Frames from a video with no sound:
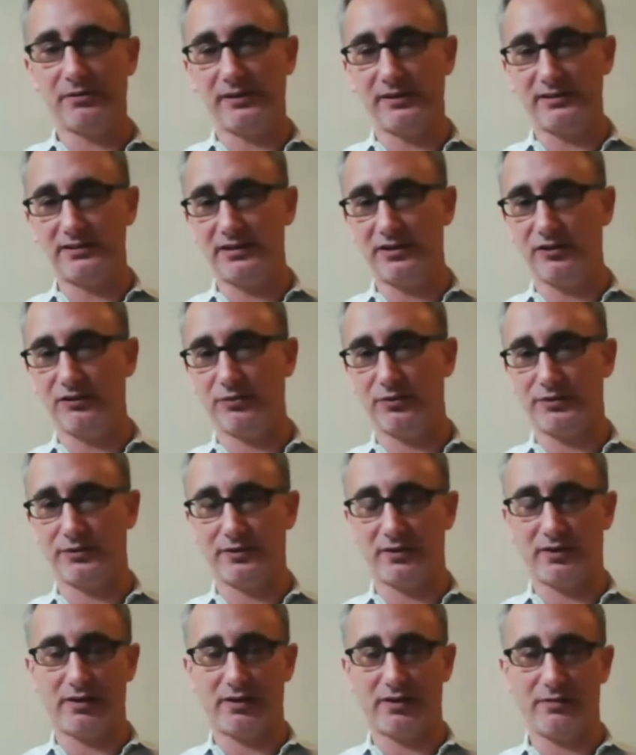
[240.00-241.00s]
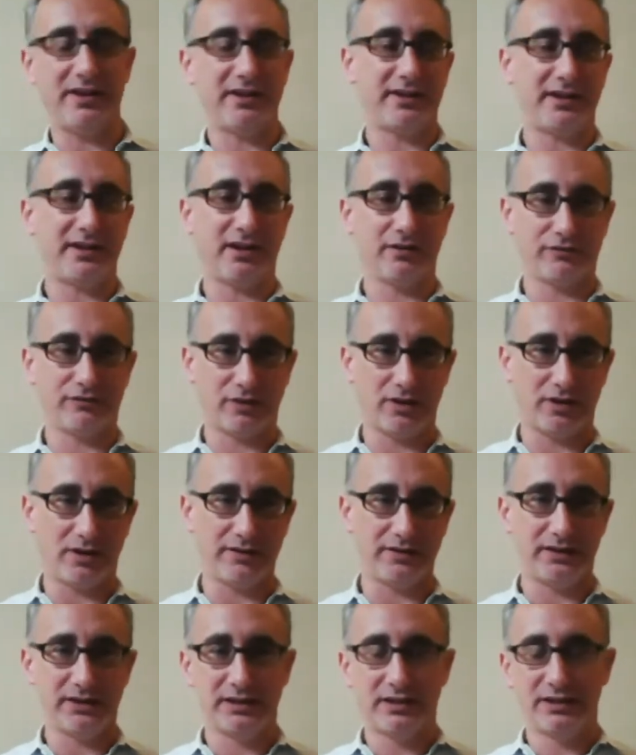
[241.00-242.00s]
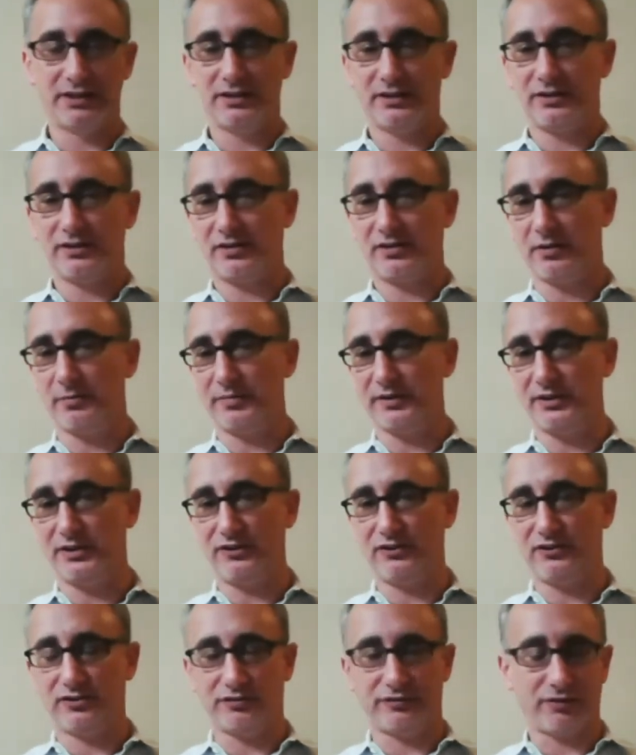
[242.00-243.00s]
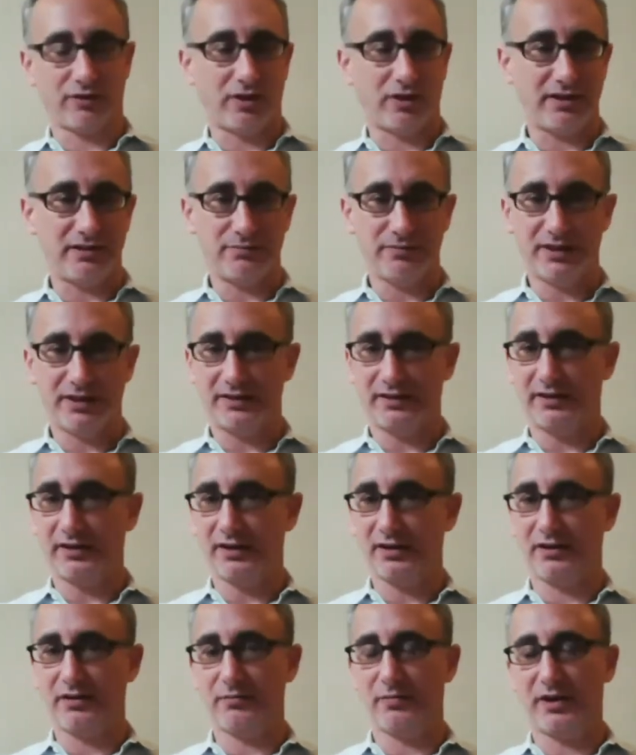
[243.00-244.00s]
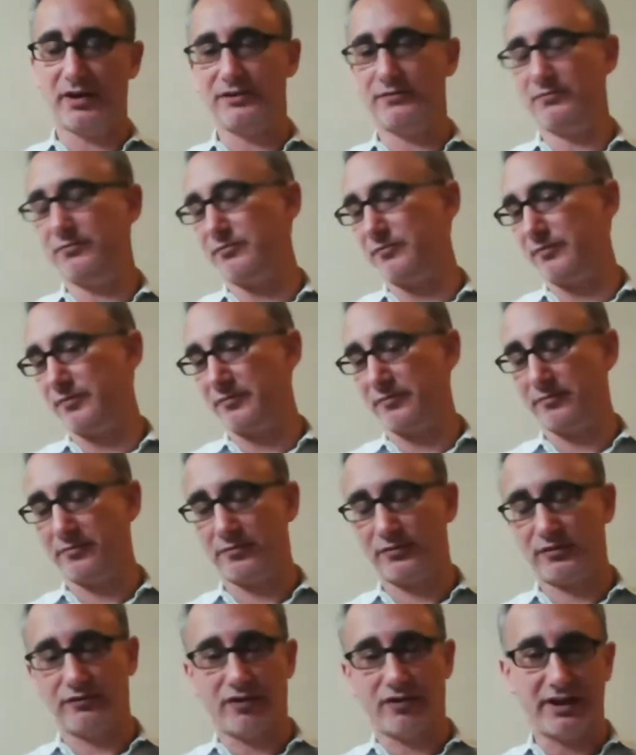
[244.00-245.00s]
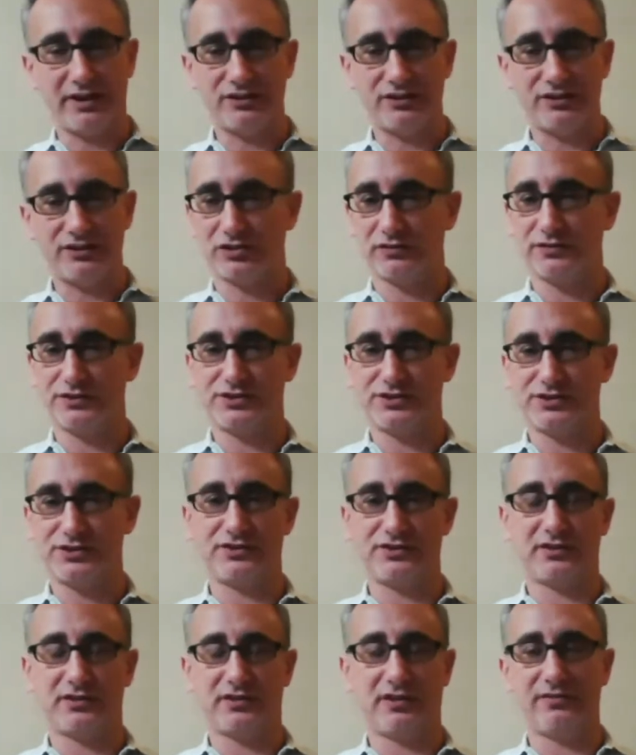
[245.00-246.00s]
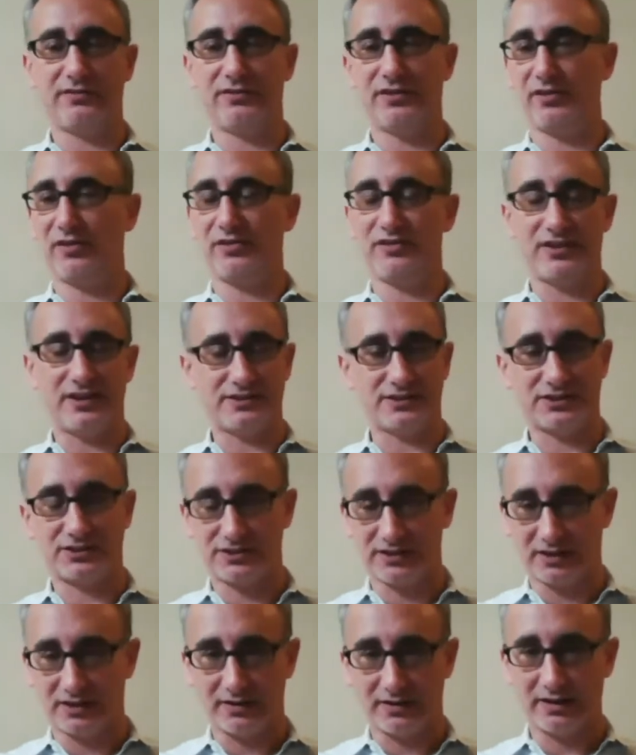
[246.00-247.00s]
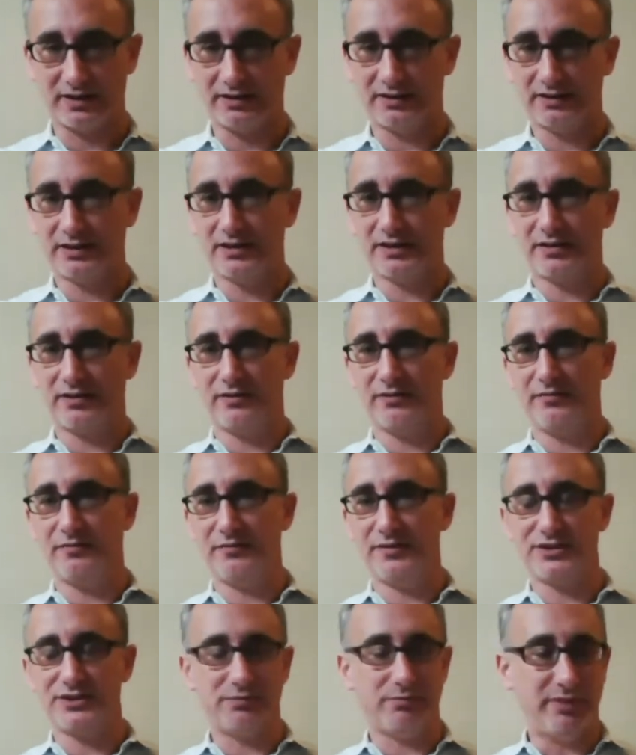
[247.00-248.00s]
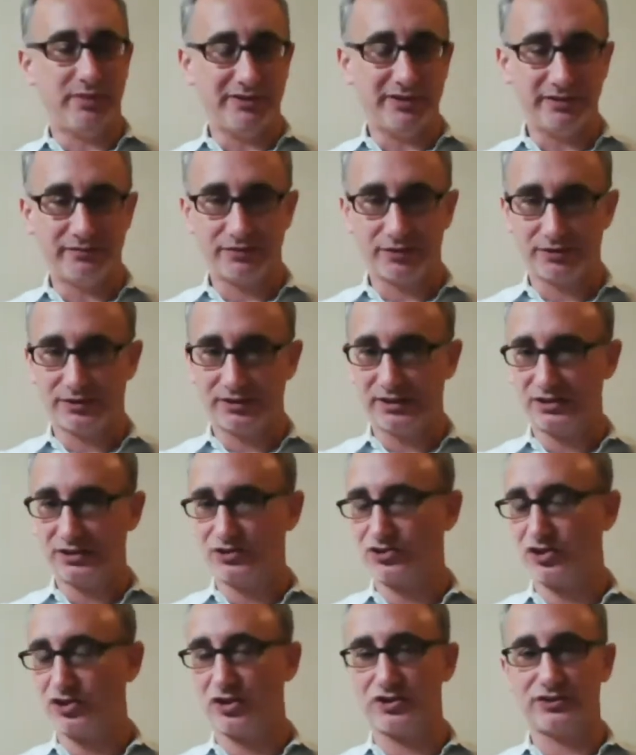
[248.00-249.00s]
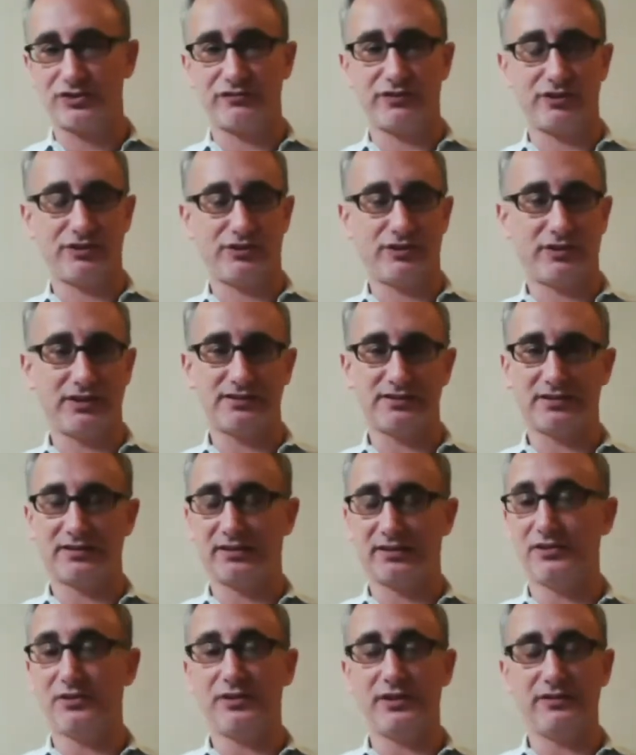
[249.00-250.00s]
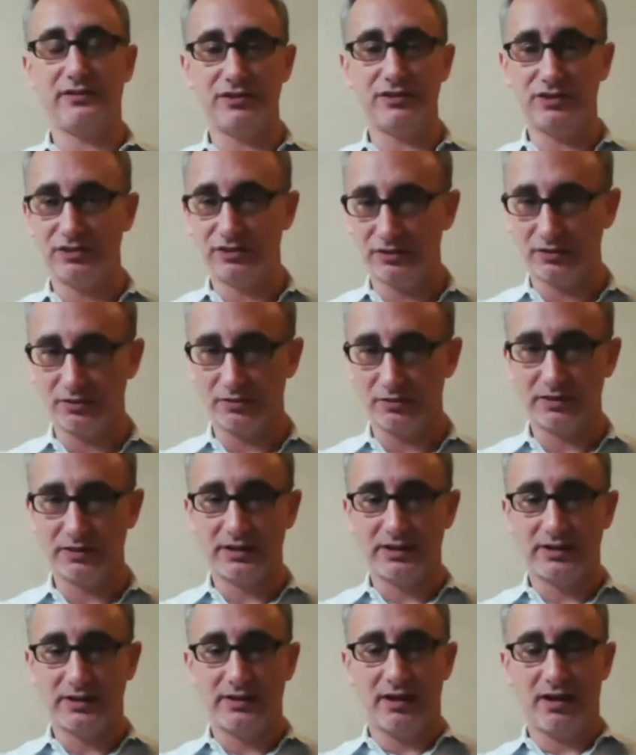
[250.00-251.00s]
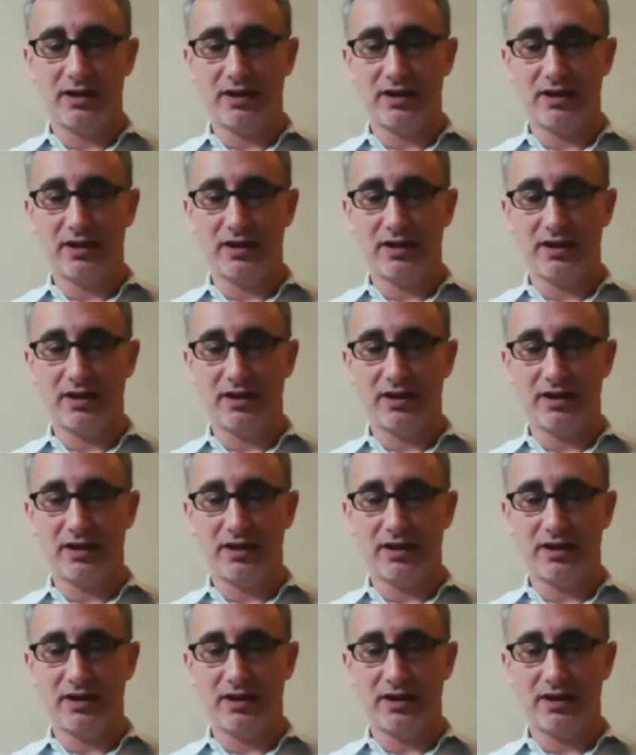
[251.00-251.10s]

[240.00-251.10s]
and that really deals with Medicare fraud, companies defrauding Medicare by providing services that aren't necessary, misbilling for things, charging for things that they don't even do,